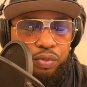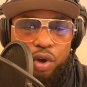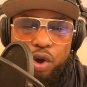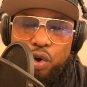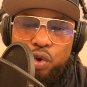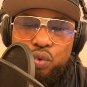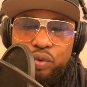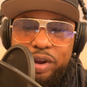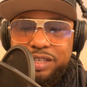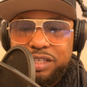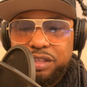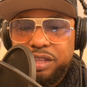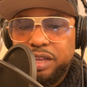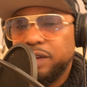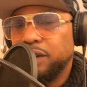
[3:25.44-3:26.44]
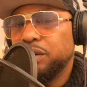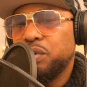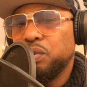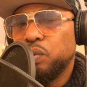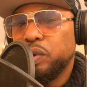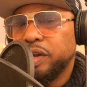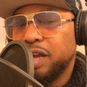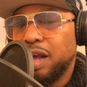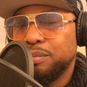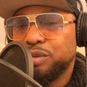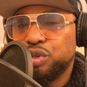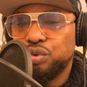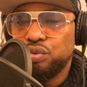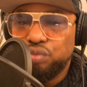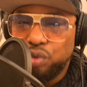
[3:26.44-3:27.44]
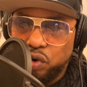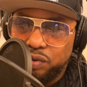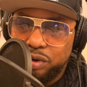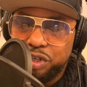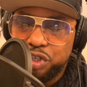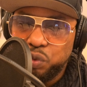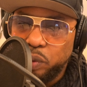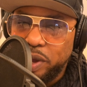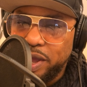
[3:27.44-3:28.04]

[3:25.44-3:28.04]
the whole recent thing when it comes to the Roe versus